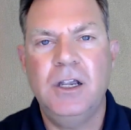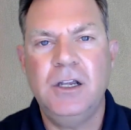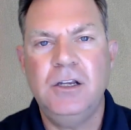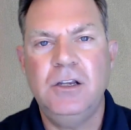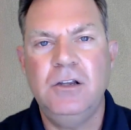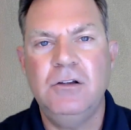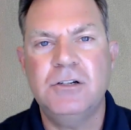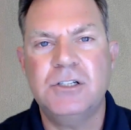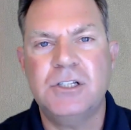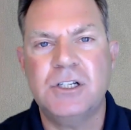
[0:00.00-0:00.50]
It
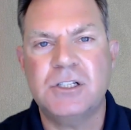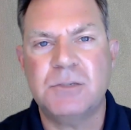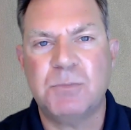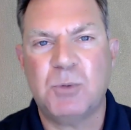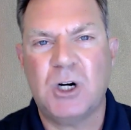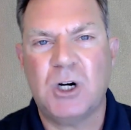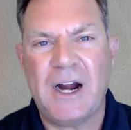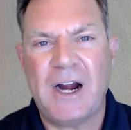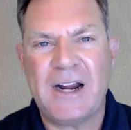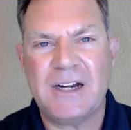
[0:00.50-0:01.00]
uses
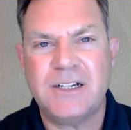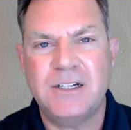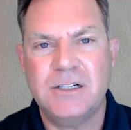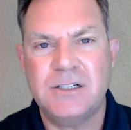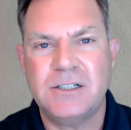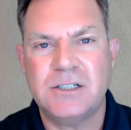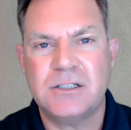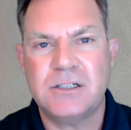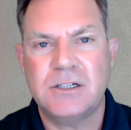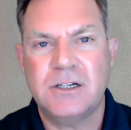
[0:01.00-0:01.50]

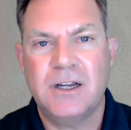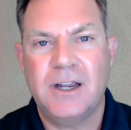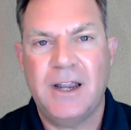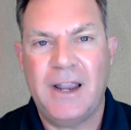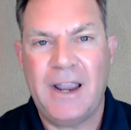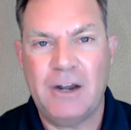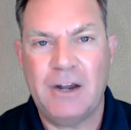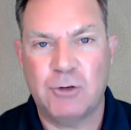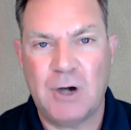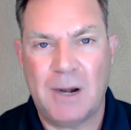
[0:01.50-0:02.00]
practice
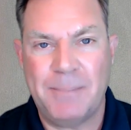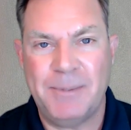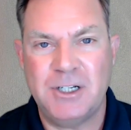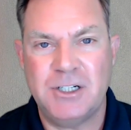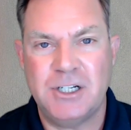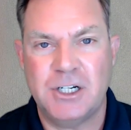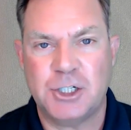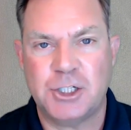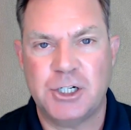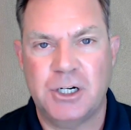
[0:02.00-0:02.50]
and
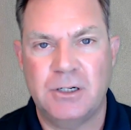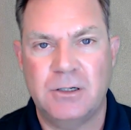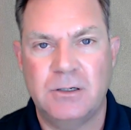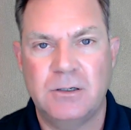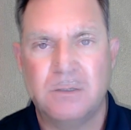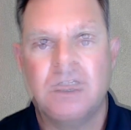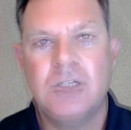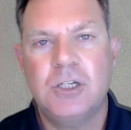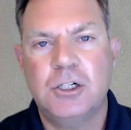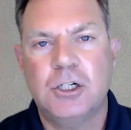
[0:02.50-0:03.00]
repetition
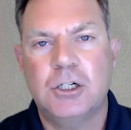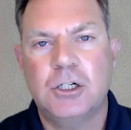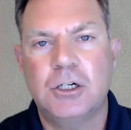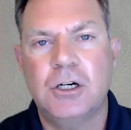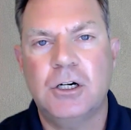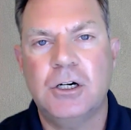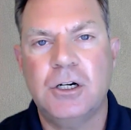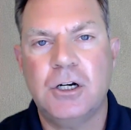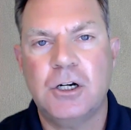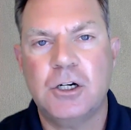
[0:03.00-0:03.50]
to
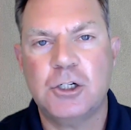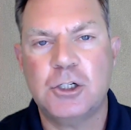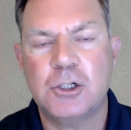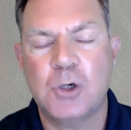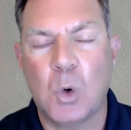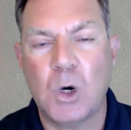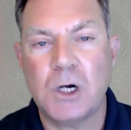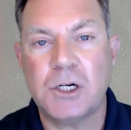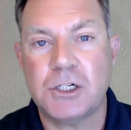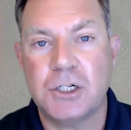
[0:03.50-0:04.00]
turn
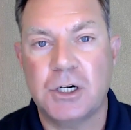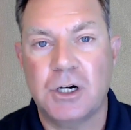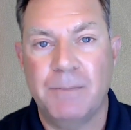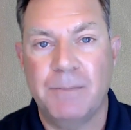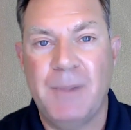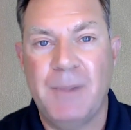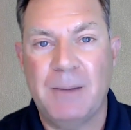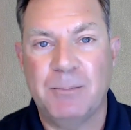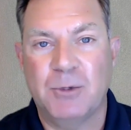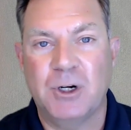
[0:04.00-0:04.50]

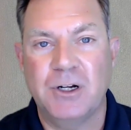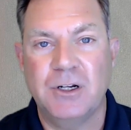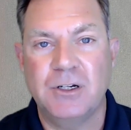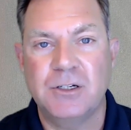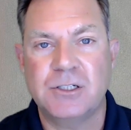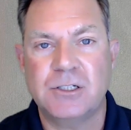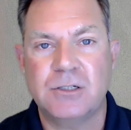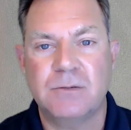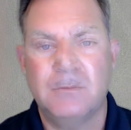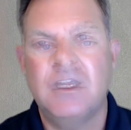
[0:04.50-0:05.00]
short-term
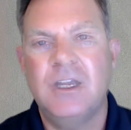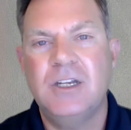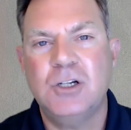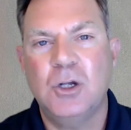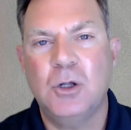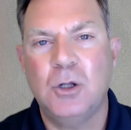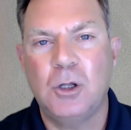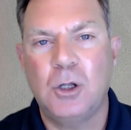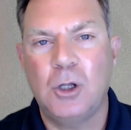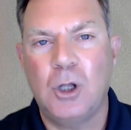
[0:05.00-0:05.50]
memories
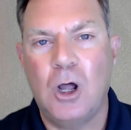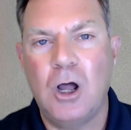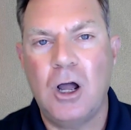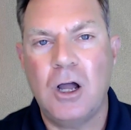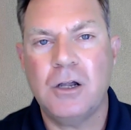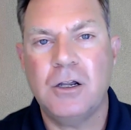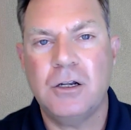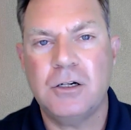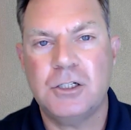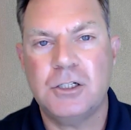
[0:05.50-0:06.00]
into
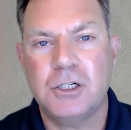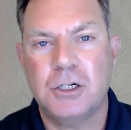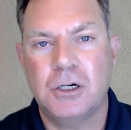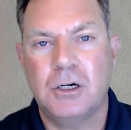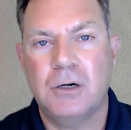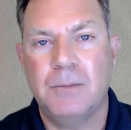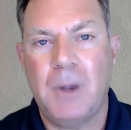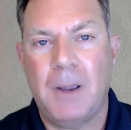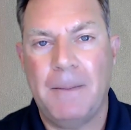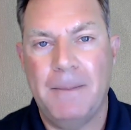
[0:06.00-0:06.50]

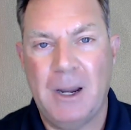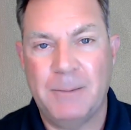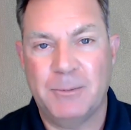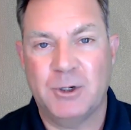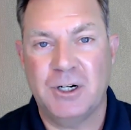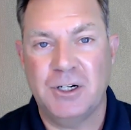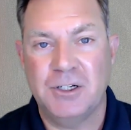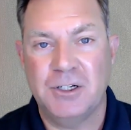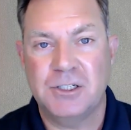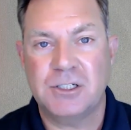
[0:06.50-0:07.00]
long-term
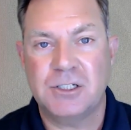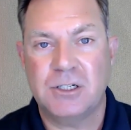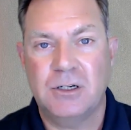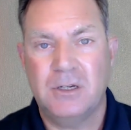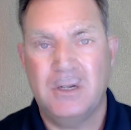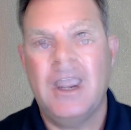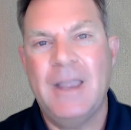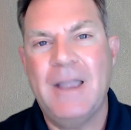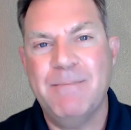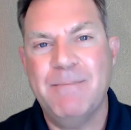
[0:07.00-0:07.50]
memories
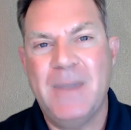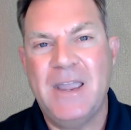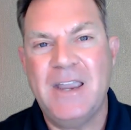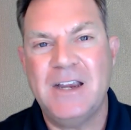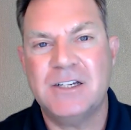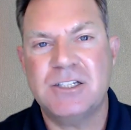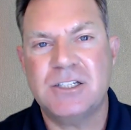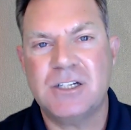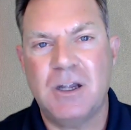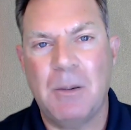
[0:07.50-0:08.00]
and
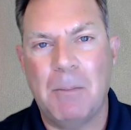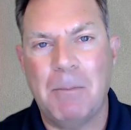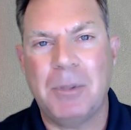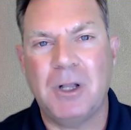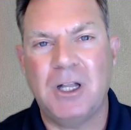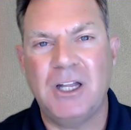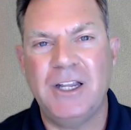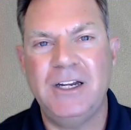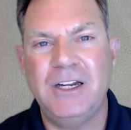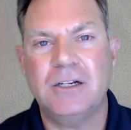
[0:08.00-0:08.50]
makes
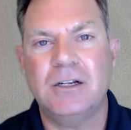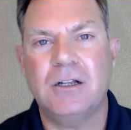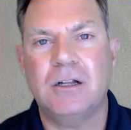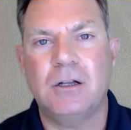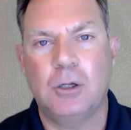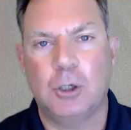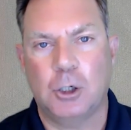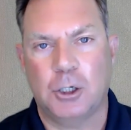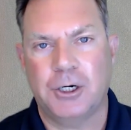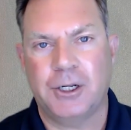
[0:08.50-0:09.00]
complete
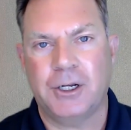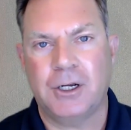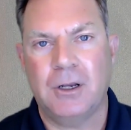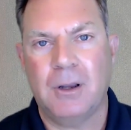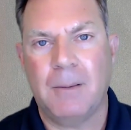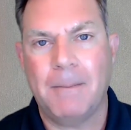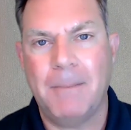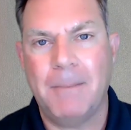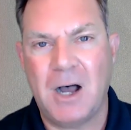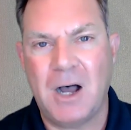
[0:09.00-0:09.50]

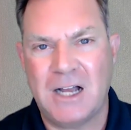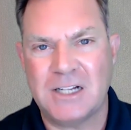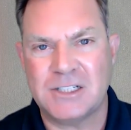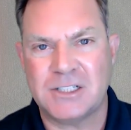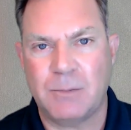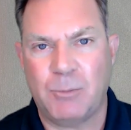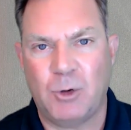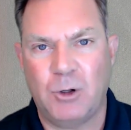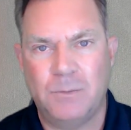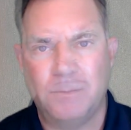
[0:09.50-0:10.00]
learning
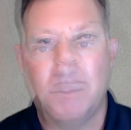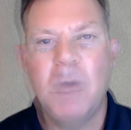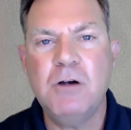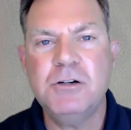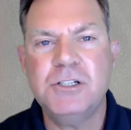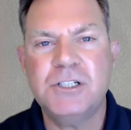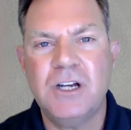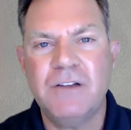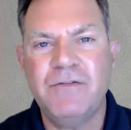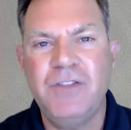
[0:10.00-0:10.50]
possible.
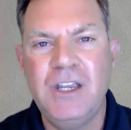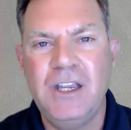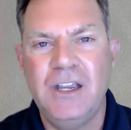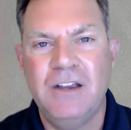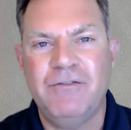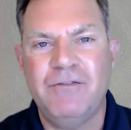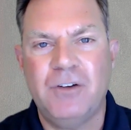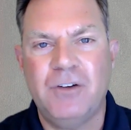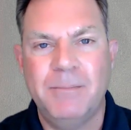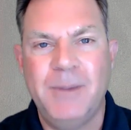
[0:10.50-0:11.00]
Most of the
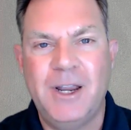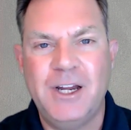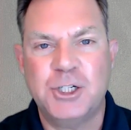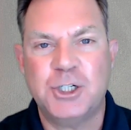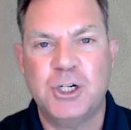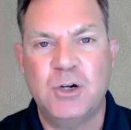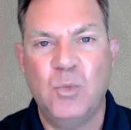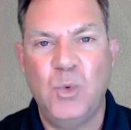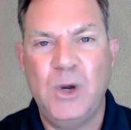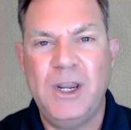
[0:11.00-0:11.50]

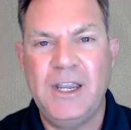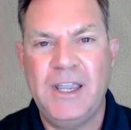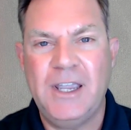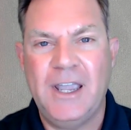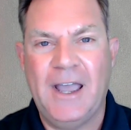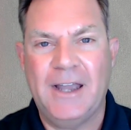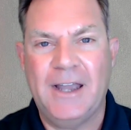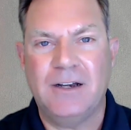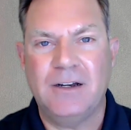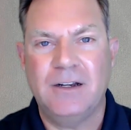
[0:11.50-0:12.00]
information we
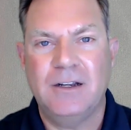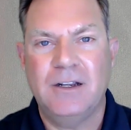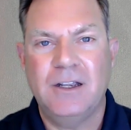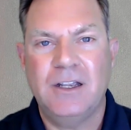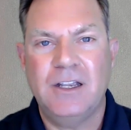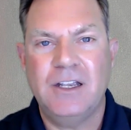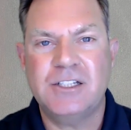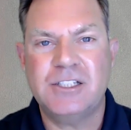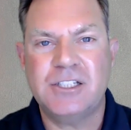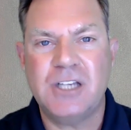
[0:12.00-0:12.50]
get
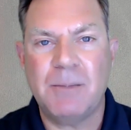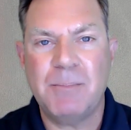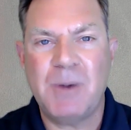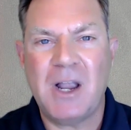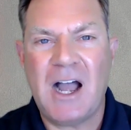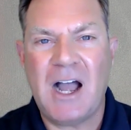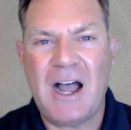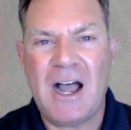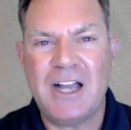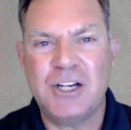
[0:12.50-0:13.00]
is
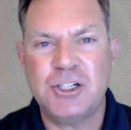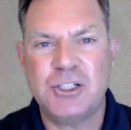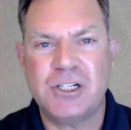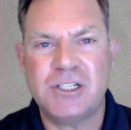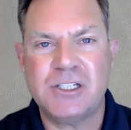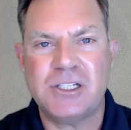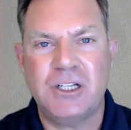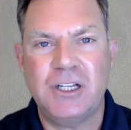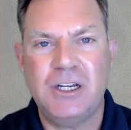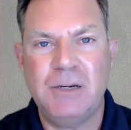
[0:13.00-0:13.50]

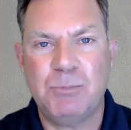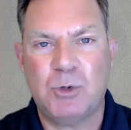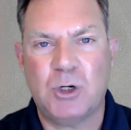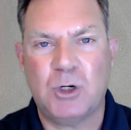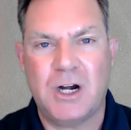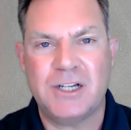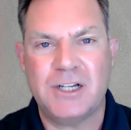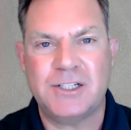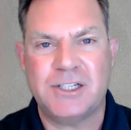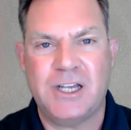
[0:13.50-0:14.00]
subconsciously
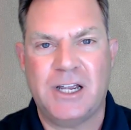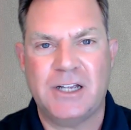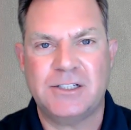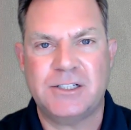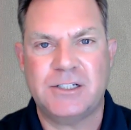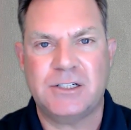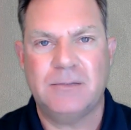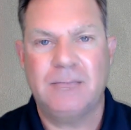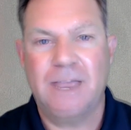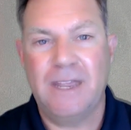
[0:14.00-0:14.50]

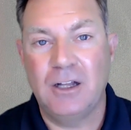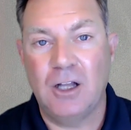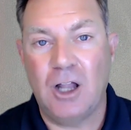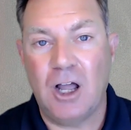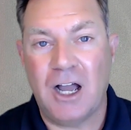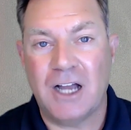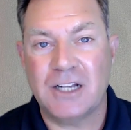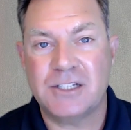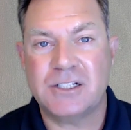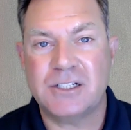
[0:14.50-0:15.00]
processed and
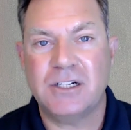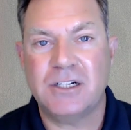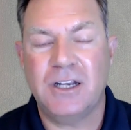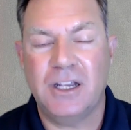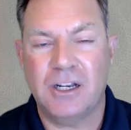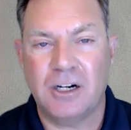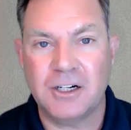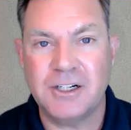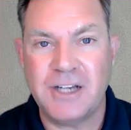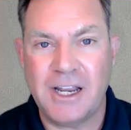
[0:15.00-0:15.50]
lost
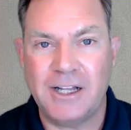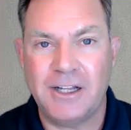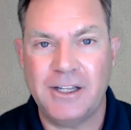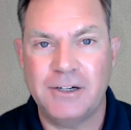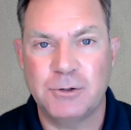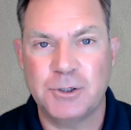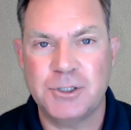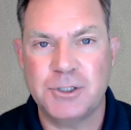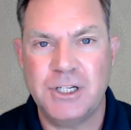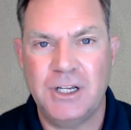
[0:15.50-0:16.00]
in our
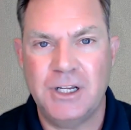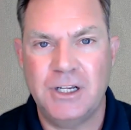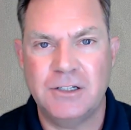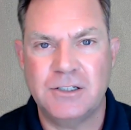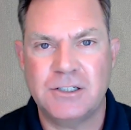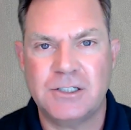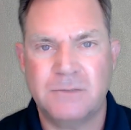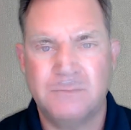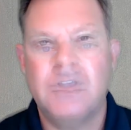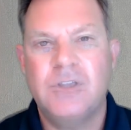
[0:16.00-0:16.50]
daily
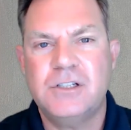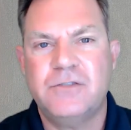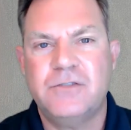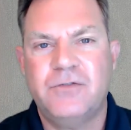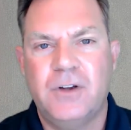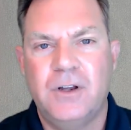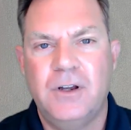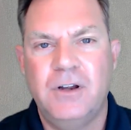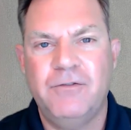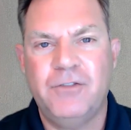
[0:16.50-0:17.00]
routines.
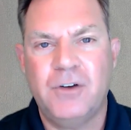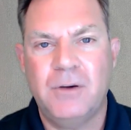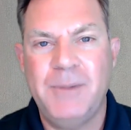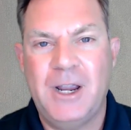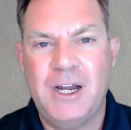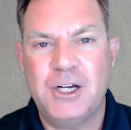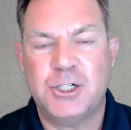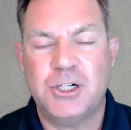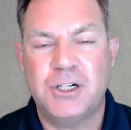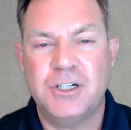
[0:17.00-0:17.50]
This
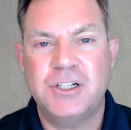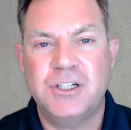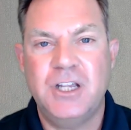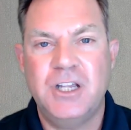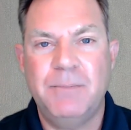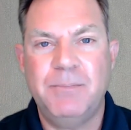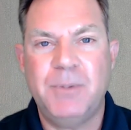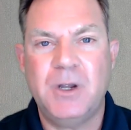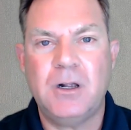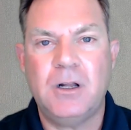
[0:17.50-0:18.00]
information
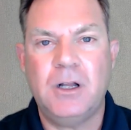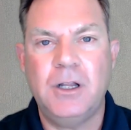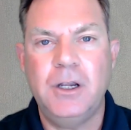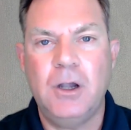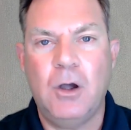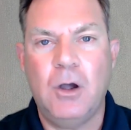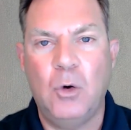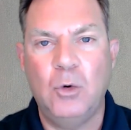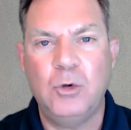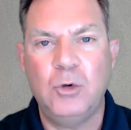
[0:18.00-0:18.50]

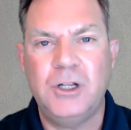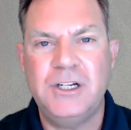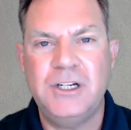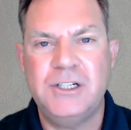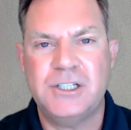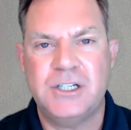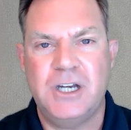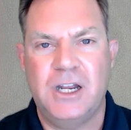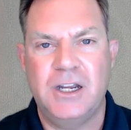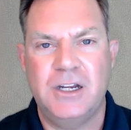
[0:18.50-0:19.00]
typically only
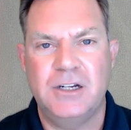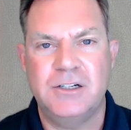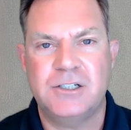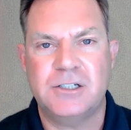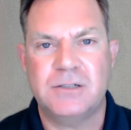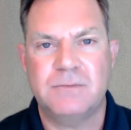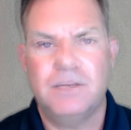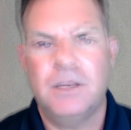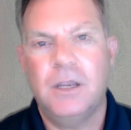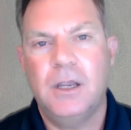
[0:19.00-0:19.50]

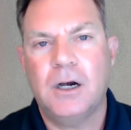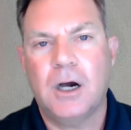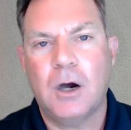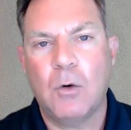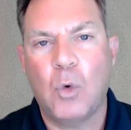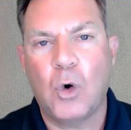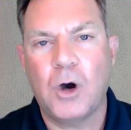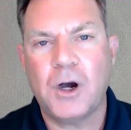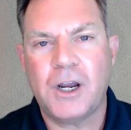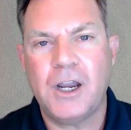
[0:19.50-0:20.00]
stays in
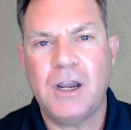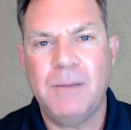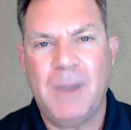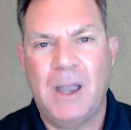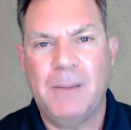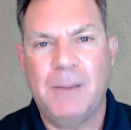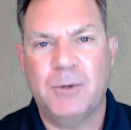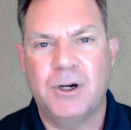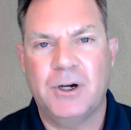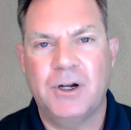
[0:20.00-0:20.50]
our working
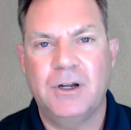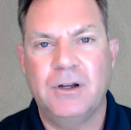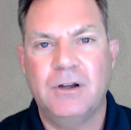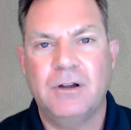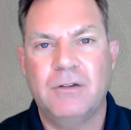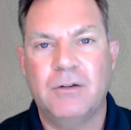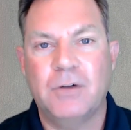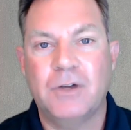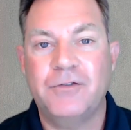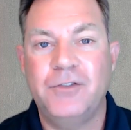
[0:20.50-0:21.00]
memory
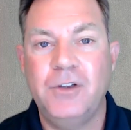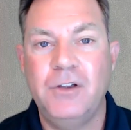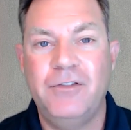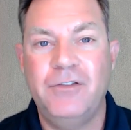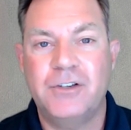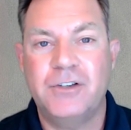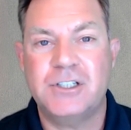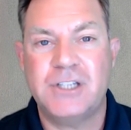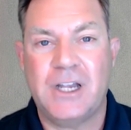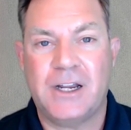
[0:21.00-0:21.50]
for a few
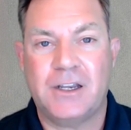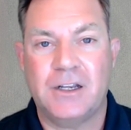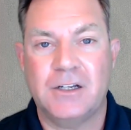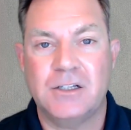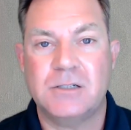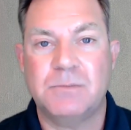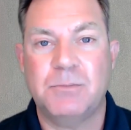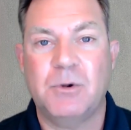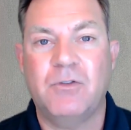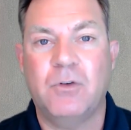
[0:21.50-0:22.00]

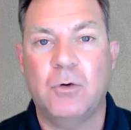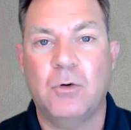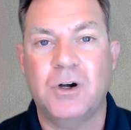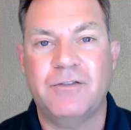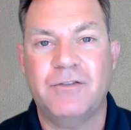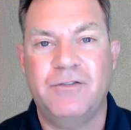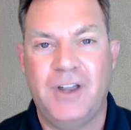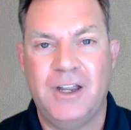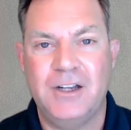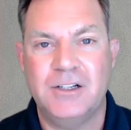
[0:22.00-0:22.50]
seconds before
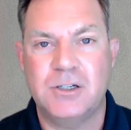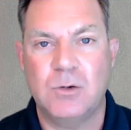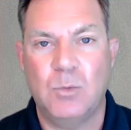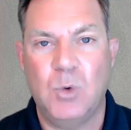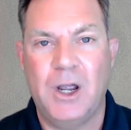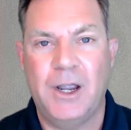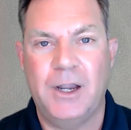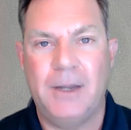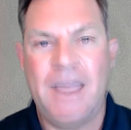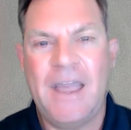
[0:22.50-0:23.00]
it fades
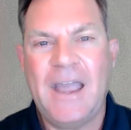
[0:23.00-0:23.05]
away.